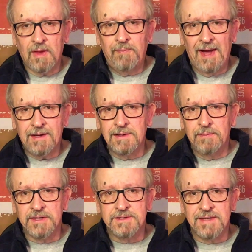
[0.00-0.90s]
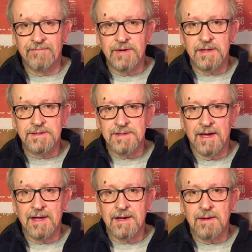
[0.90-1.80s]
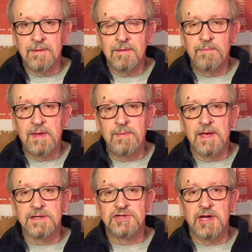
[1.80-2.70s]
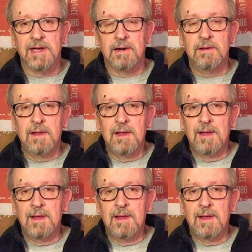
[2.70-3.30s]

Back in the mid-70s, I had a PBS channel